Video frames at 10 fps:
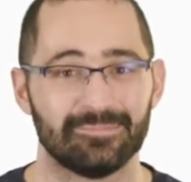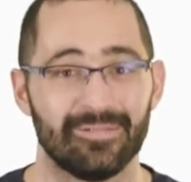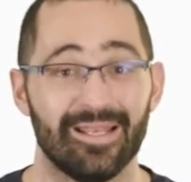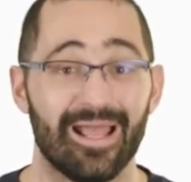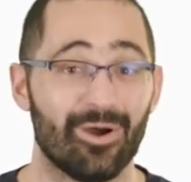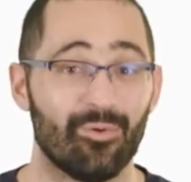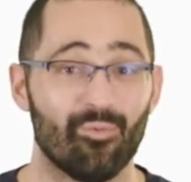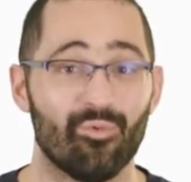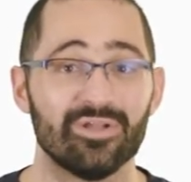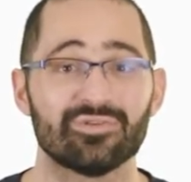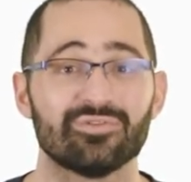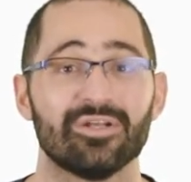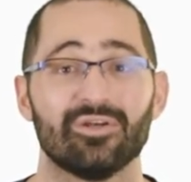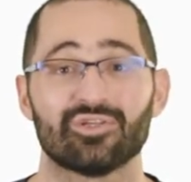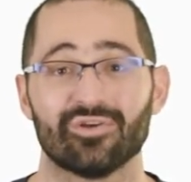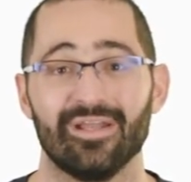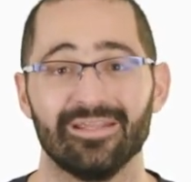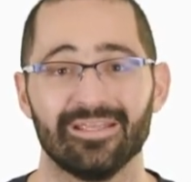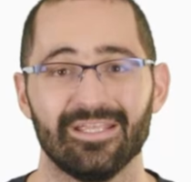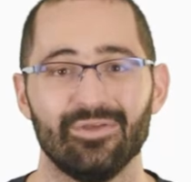Now, once you're done your
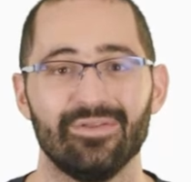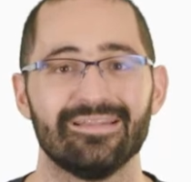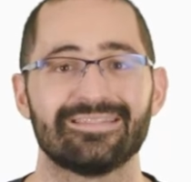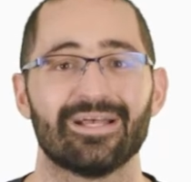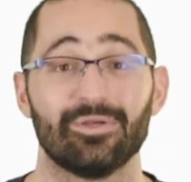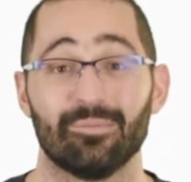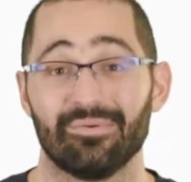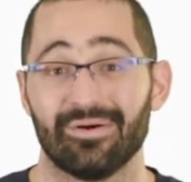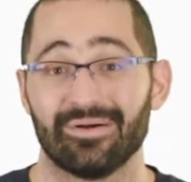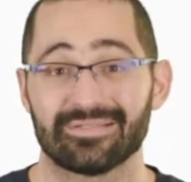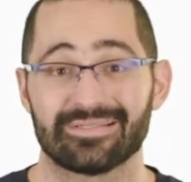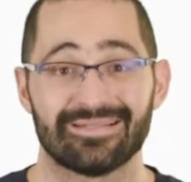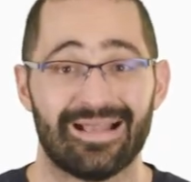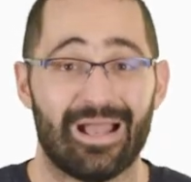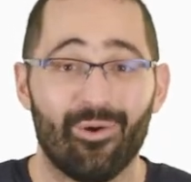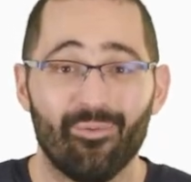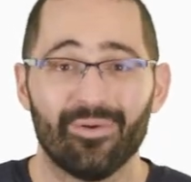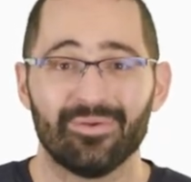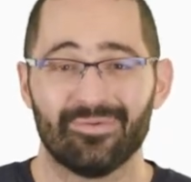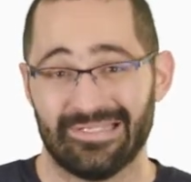training, you need to tell your boss how
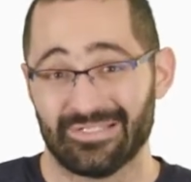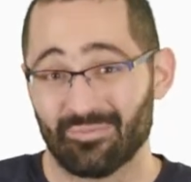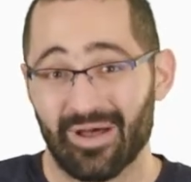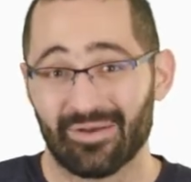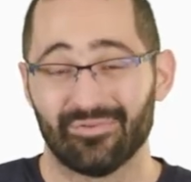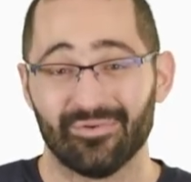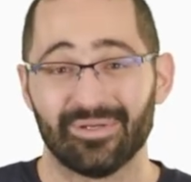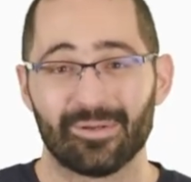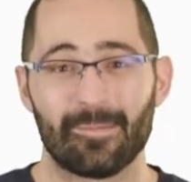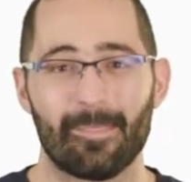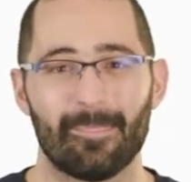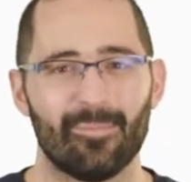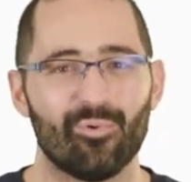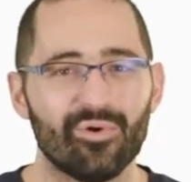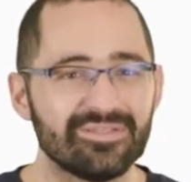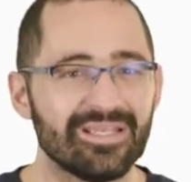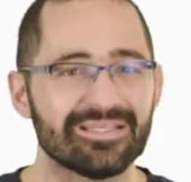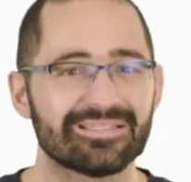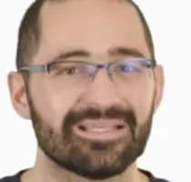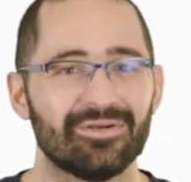well is your model doing. What
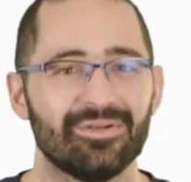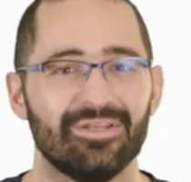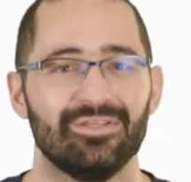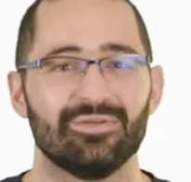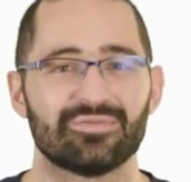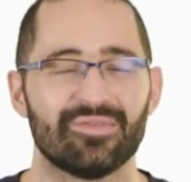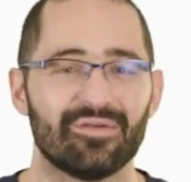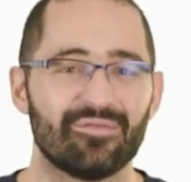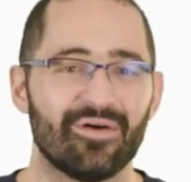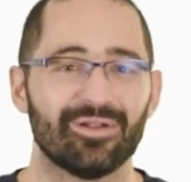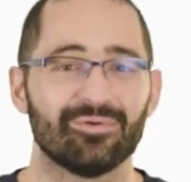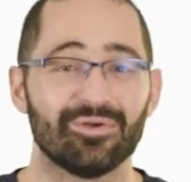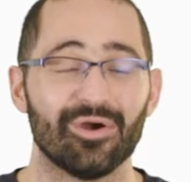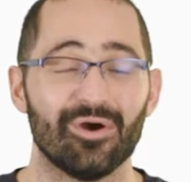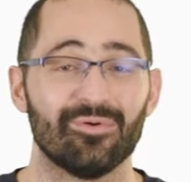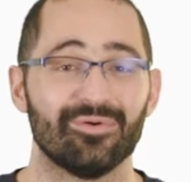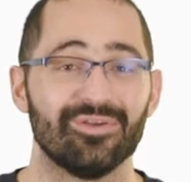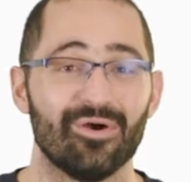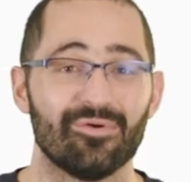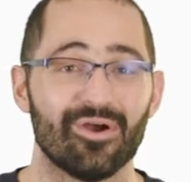data set are you going to use for that final go or
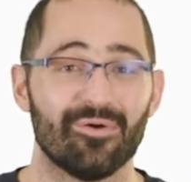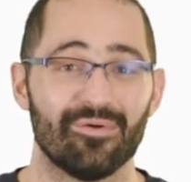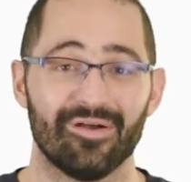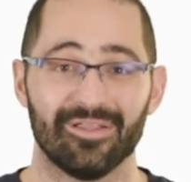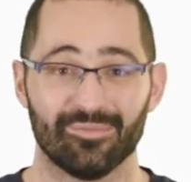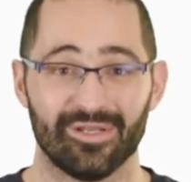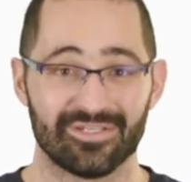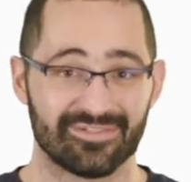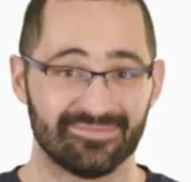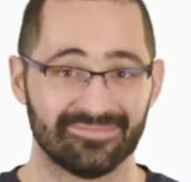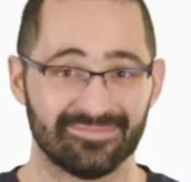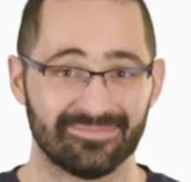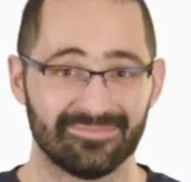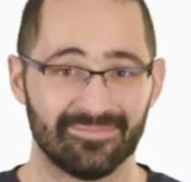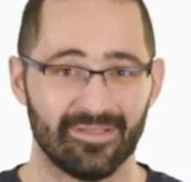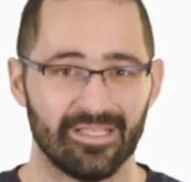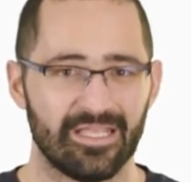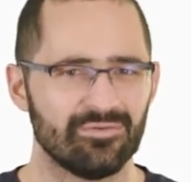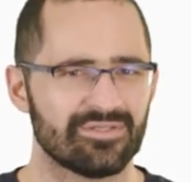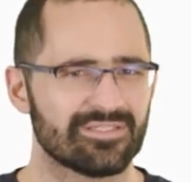no-go evaluation?
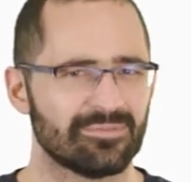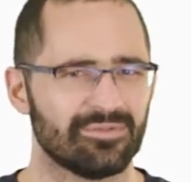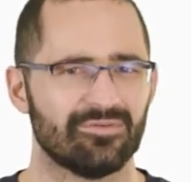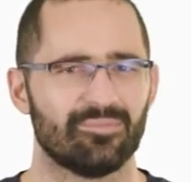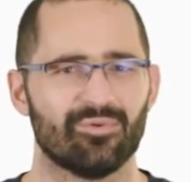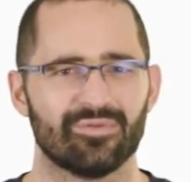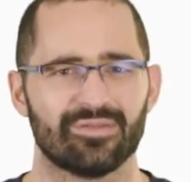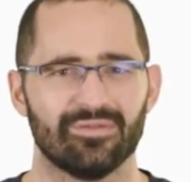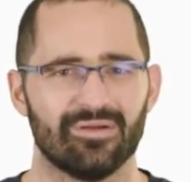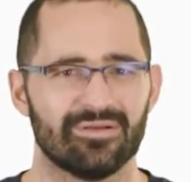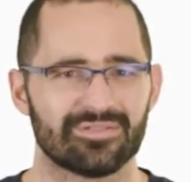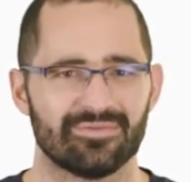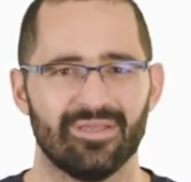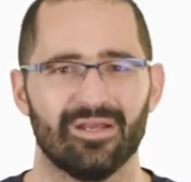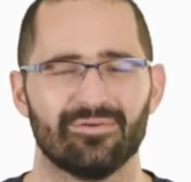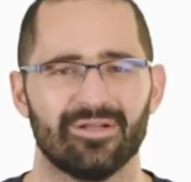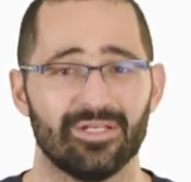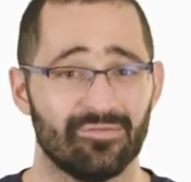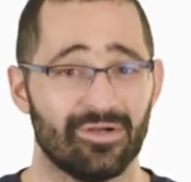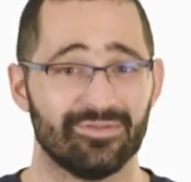Can you just simply report the loss or the error on
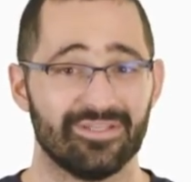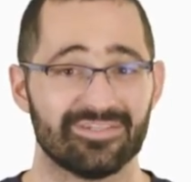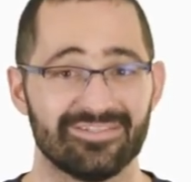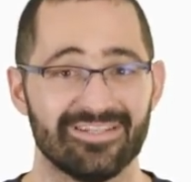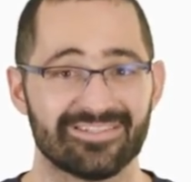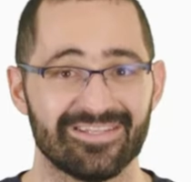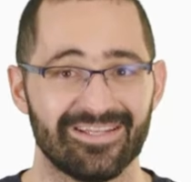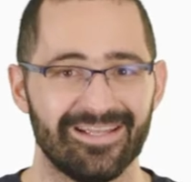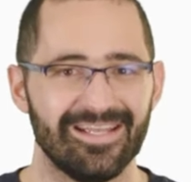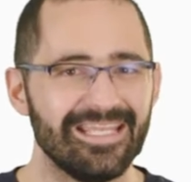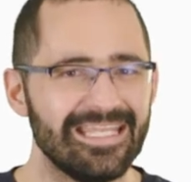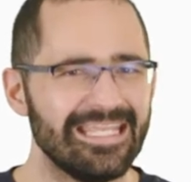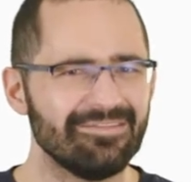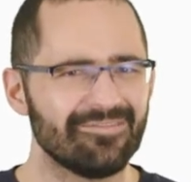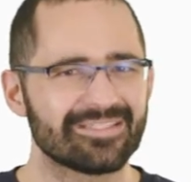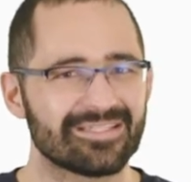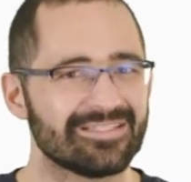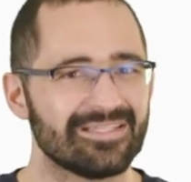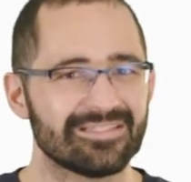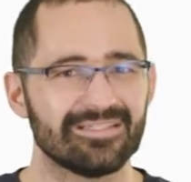your validation data set, even if it's
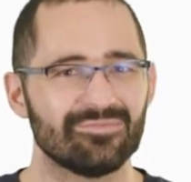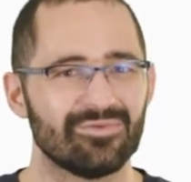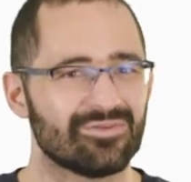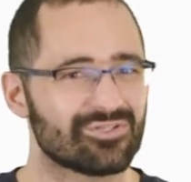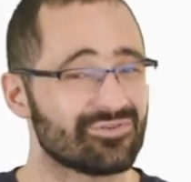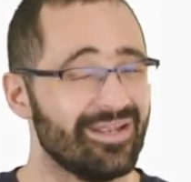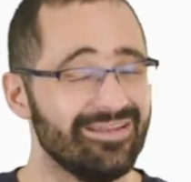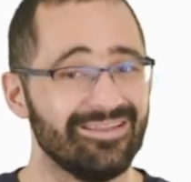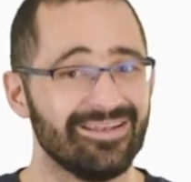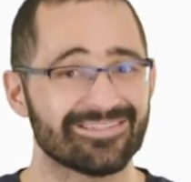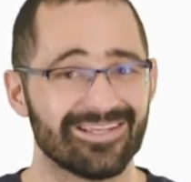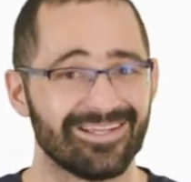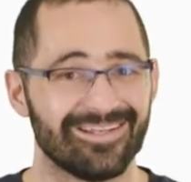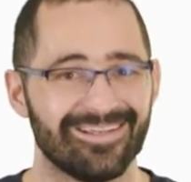consistent with your training data set?